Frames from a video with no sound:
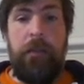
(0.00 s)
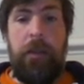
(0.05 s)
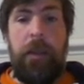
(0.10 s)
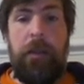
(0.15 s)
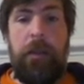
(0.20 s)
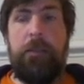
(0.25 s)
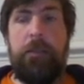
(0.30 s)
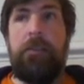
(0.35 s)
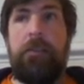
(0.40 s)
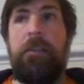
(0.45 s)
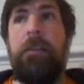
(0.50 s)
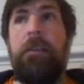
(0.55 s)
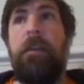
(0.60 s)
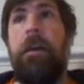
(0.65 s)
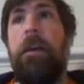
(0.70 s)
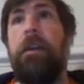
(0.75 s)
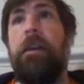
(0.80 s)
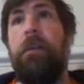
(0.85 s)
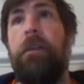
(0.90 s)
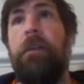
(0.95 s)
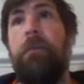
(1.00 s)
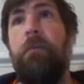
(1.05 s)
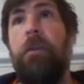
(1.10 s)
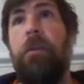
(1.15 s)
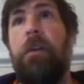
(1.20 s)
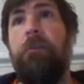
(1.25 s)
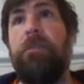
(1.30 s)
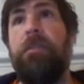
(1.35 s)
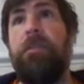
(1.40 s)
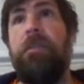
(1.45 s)
and that the economic
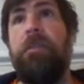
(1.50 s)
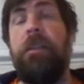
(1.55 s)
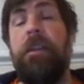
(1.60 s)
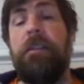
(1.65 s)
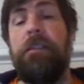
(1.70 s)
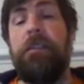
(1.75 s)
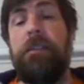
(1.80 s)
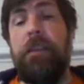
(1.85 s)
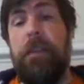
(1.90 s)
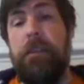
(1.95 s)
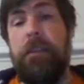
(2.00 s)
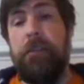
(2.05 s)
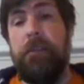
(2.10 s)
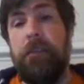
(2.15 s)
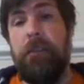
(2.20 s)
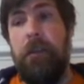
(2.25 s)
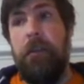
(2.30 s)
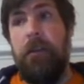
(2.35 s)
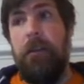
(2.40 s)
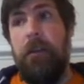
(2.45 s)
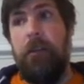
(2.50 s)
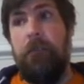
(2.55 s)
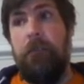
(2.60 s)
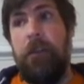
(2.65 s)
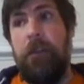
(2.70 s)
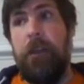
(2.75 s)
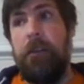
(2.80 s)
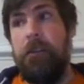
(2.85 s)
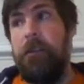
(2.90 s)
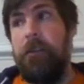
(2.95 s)
problems in the United States
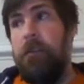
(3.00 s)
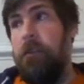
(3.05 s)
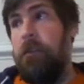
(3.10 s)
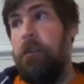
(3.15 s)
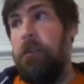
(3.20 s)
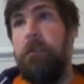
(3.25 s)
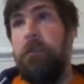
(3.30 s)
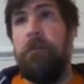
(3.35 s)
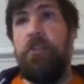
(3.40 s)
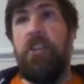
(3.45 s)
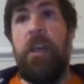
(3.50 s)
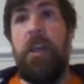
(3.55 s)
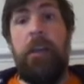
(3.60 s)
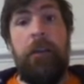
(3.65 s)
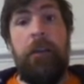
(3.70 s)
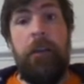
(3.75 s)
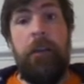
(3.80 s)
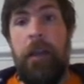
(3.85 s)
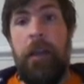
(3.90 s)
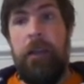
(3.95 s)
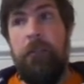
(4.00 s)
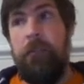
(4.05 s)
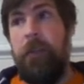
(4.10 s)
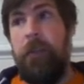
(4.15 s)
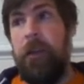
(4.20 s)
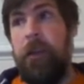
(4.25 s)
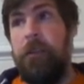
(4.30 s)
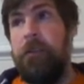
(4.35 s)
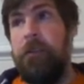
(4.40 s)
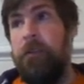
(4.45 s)
affect China and
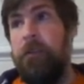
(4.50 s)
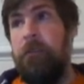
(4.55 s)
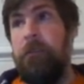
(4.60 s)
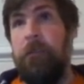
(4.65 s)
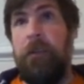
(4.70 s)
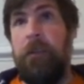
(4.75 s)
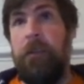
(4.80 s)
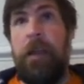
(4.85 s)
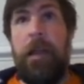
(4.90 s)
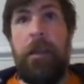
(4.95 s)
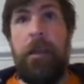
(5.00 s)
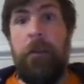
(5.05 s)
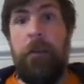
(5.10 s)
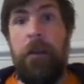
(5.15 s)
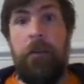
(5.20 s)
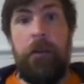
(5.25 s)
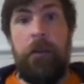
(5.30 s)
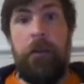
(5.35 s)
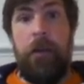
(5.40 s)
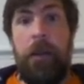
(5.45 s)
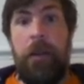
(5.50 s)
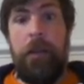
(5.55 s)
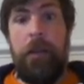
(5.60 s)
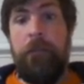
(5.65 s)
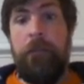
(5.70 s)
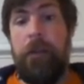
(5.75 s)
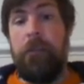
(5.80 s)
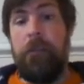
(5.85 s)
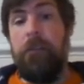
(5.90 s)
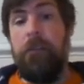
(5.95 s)
affect Latin America and
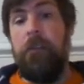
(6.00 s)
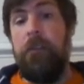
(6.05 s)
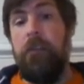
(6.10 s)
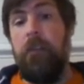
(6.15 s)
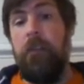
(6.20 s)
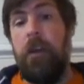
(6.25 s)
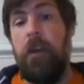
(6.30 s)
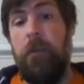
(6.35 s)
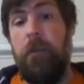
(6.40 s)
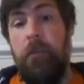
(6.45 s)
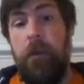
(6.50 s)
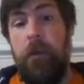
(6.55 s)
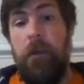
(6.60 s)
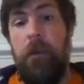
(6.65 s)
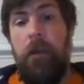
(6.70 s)
affect Europe.